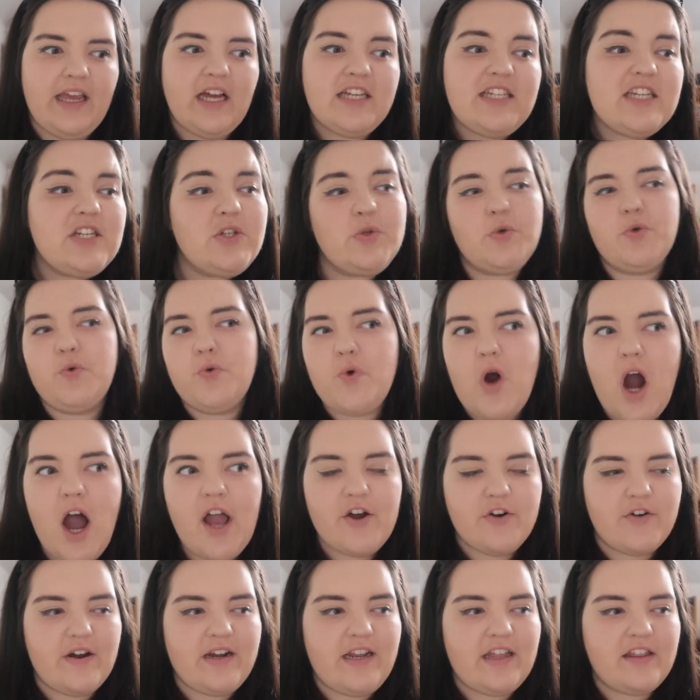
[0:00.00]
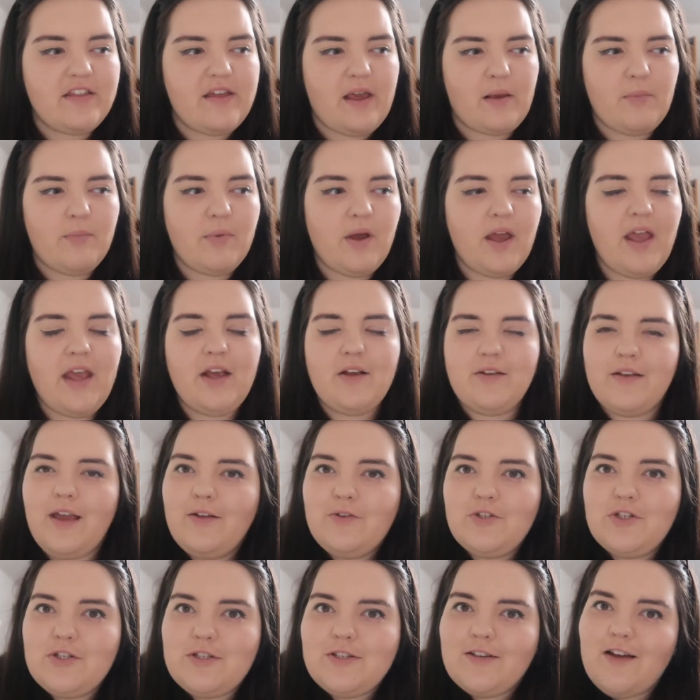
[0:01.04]
I didn't cry or anything, but
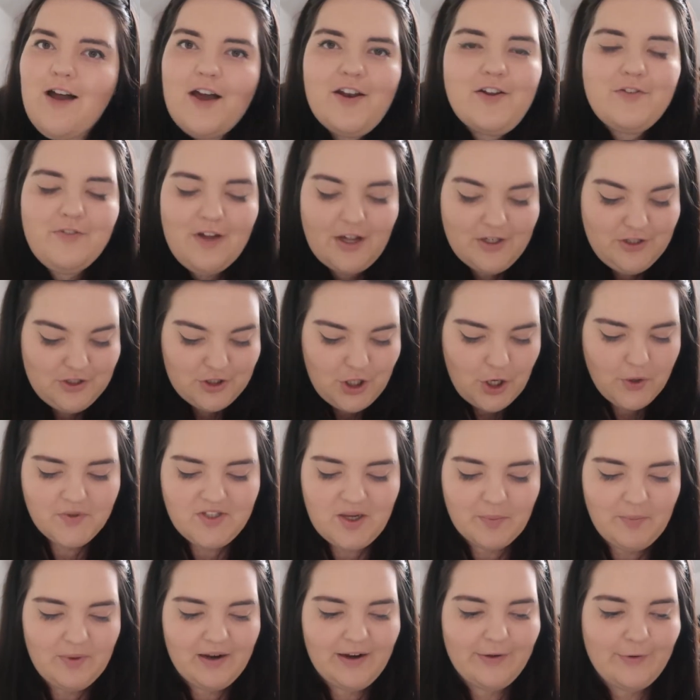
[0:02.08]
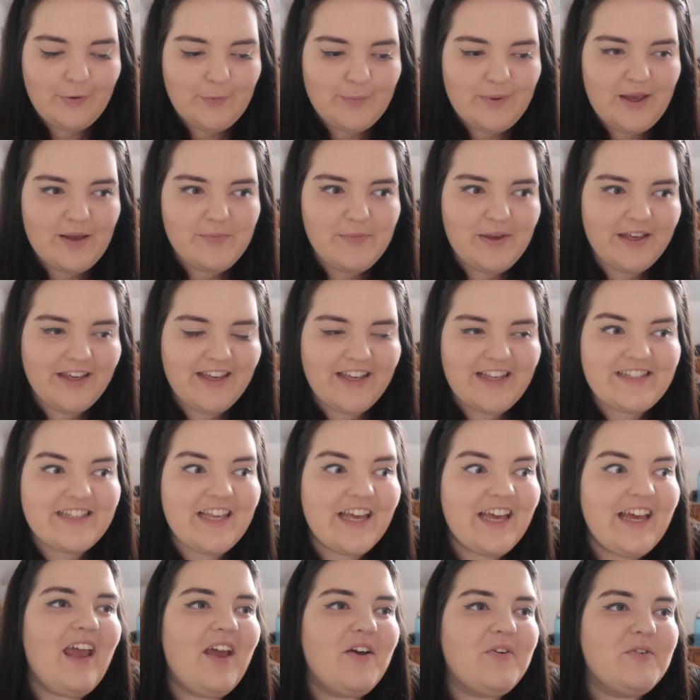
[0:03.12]
it just kind of, I choked up a little bit, because
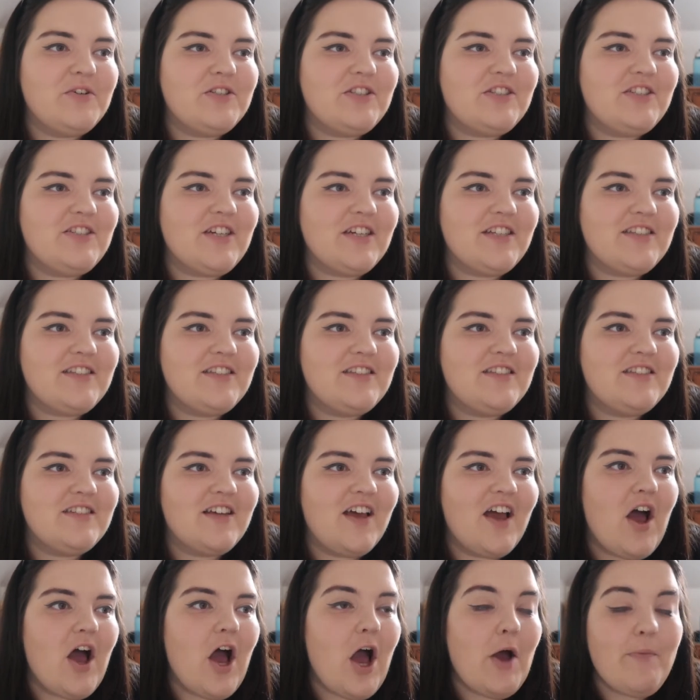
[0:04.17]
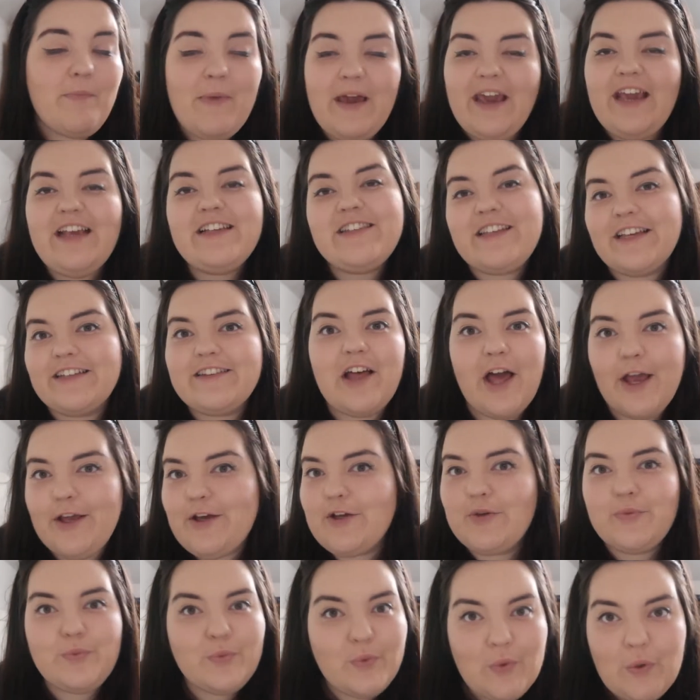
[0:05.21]
it was just amazing that I
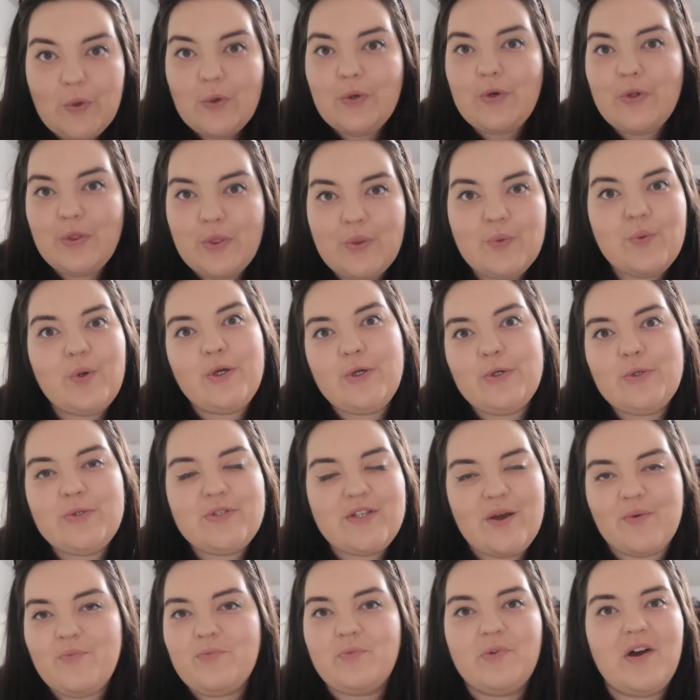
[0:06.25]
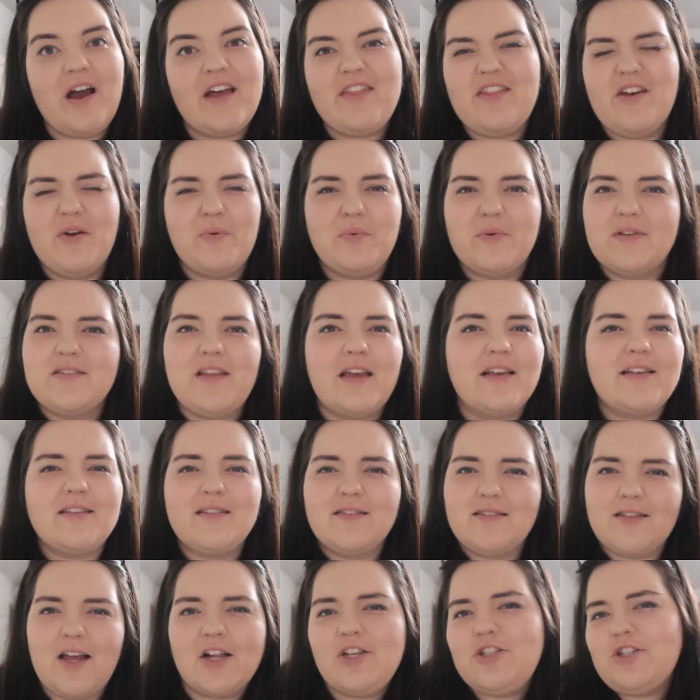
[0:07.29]
could walk through somewhere that was like
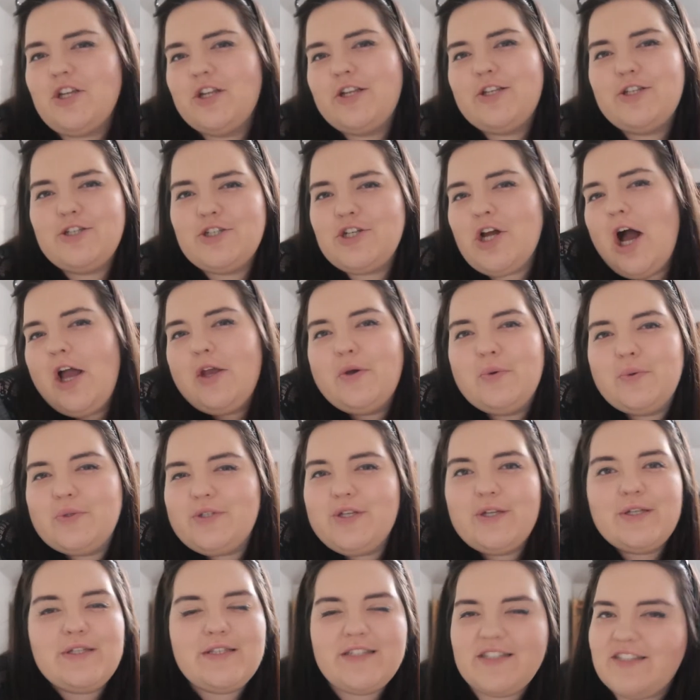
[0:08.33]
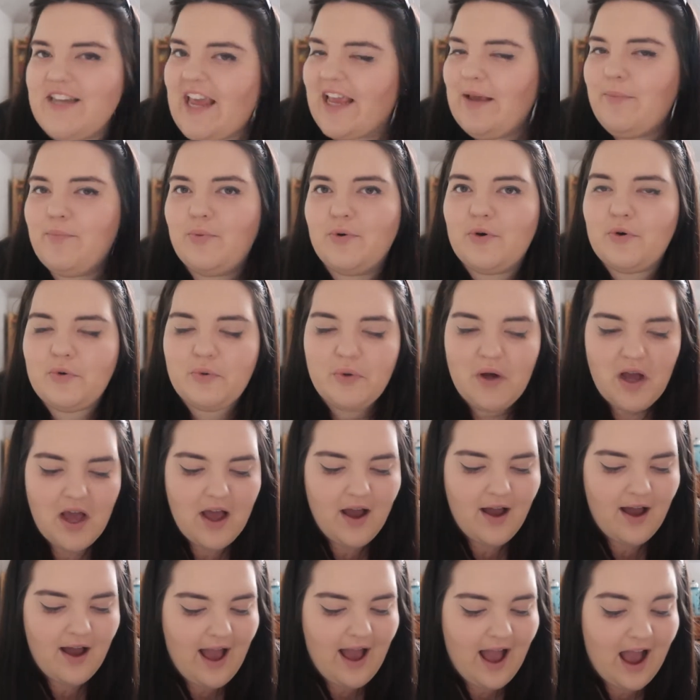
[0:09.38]
such a childhood staple.
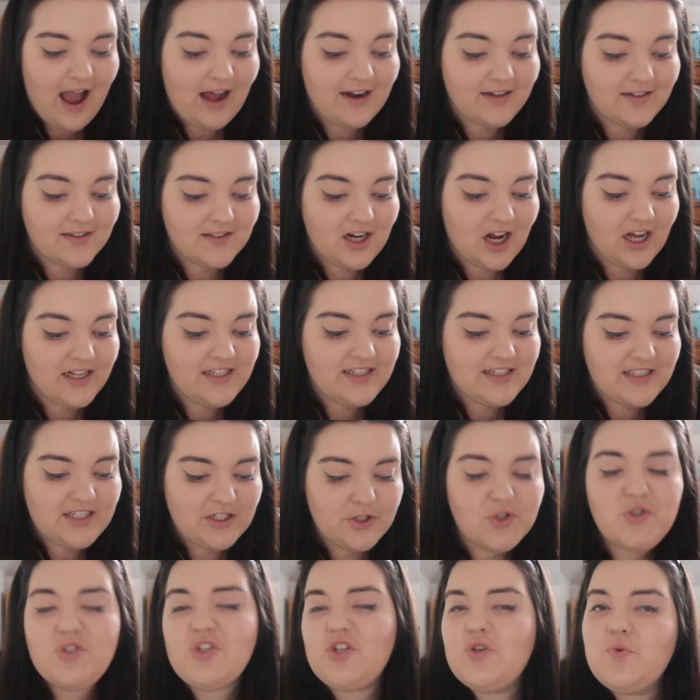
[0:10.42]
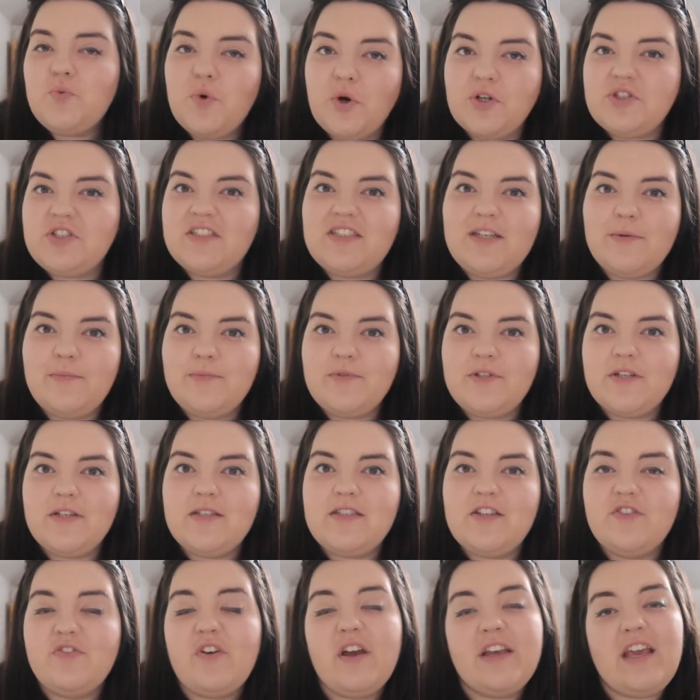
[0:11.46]
And I still do watch The
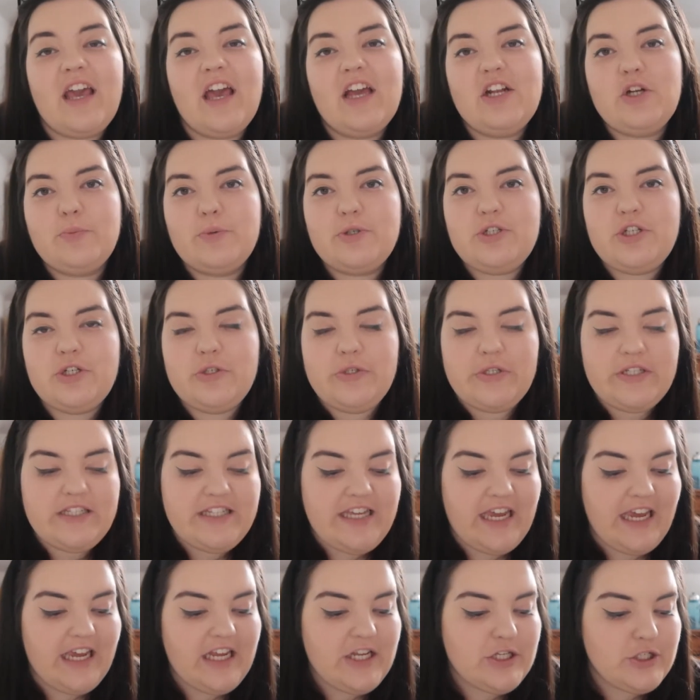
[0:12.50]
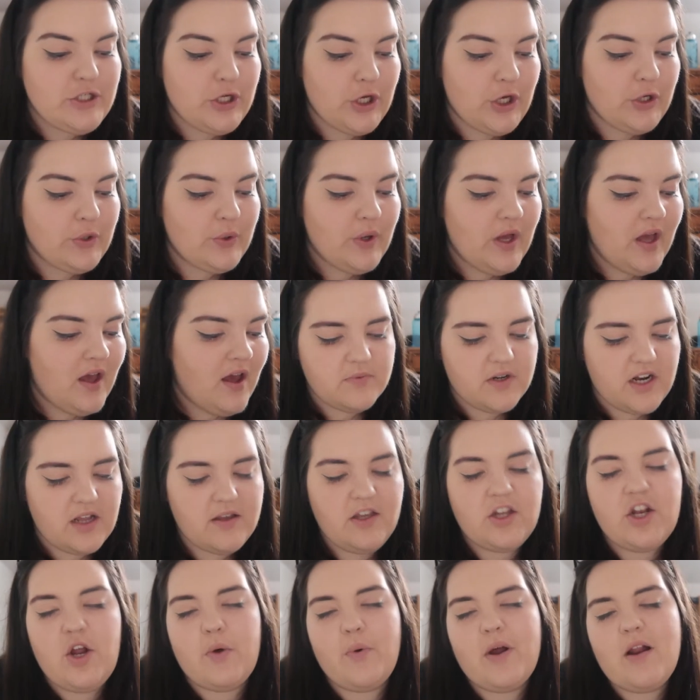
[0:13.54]
Simpsons if I get an opportunity to. When
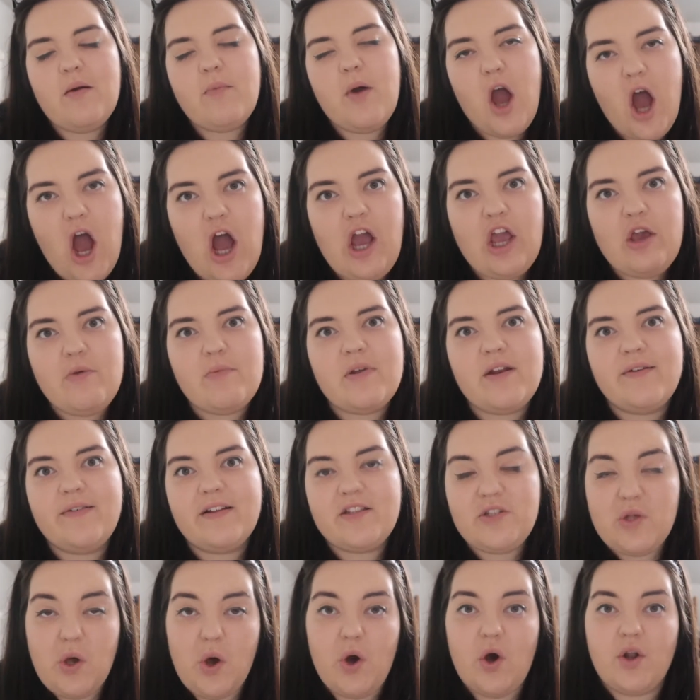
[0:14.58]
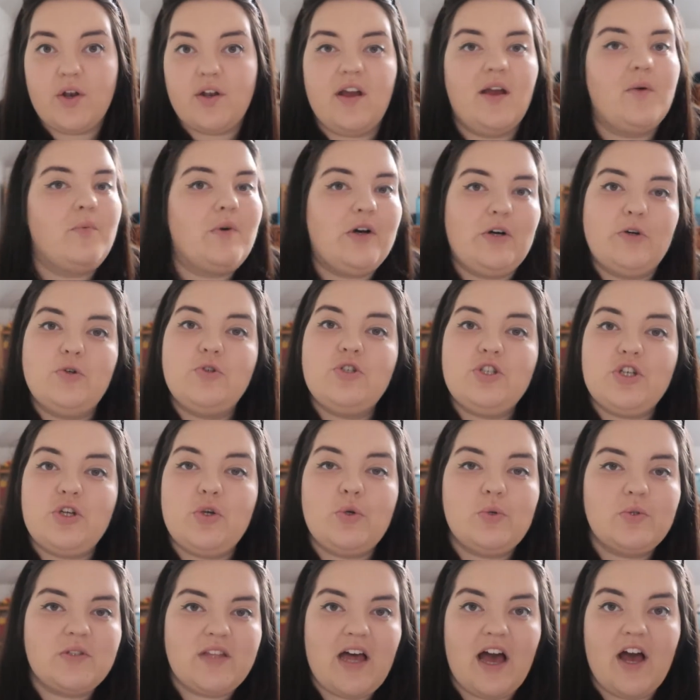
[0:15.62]
I'm at home and if it's on, I will
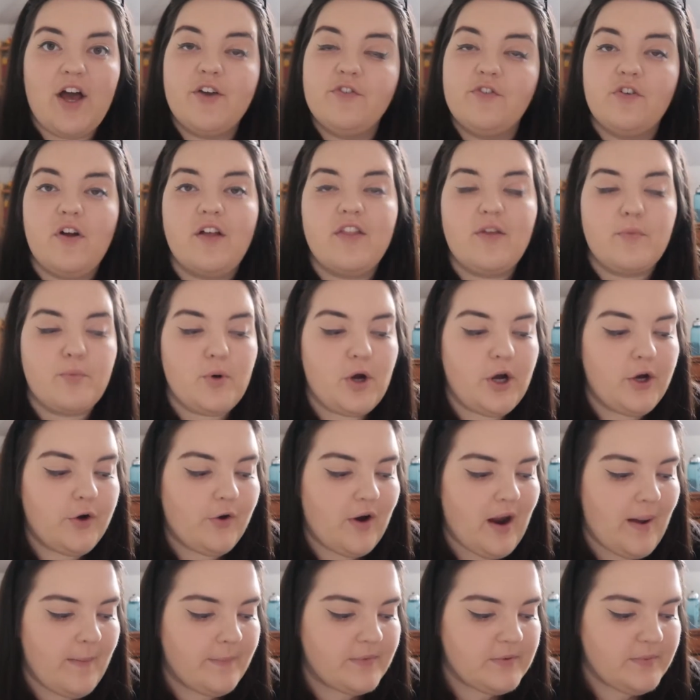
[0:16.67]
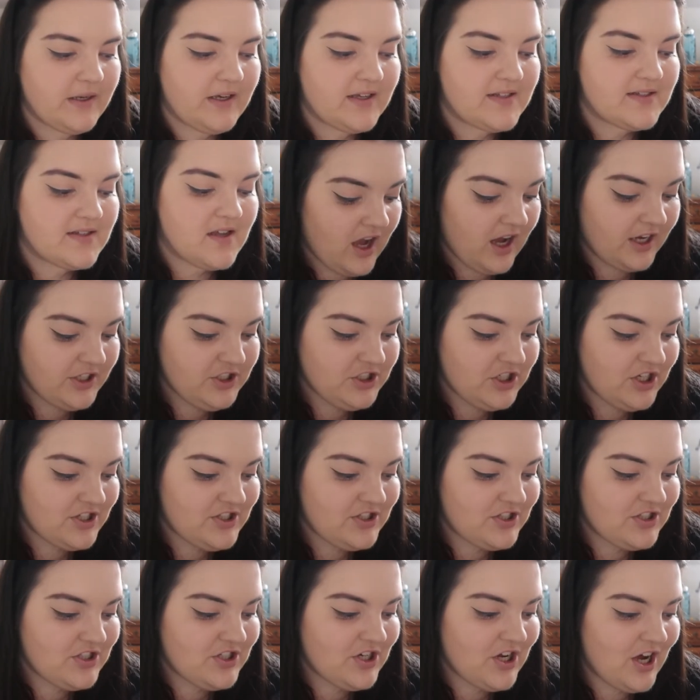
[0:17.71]
choose that over other programs, because I
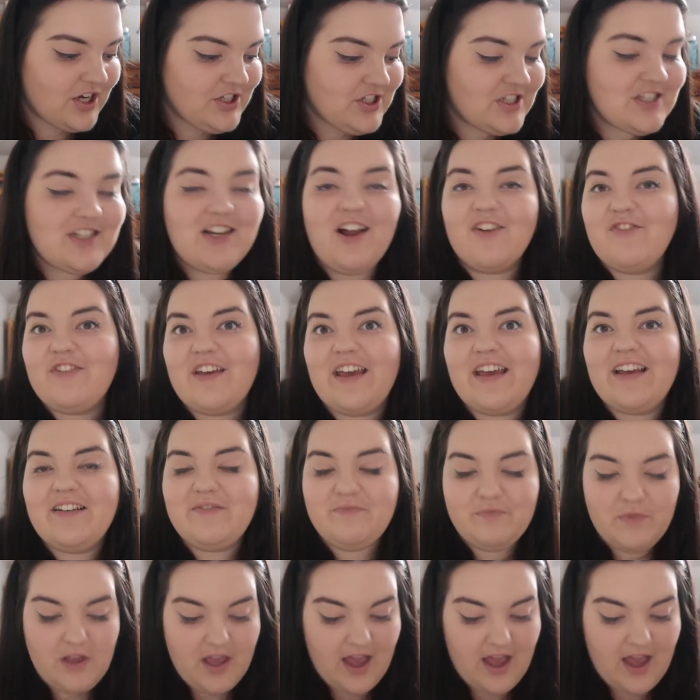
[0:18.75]
just love it.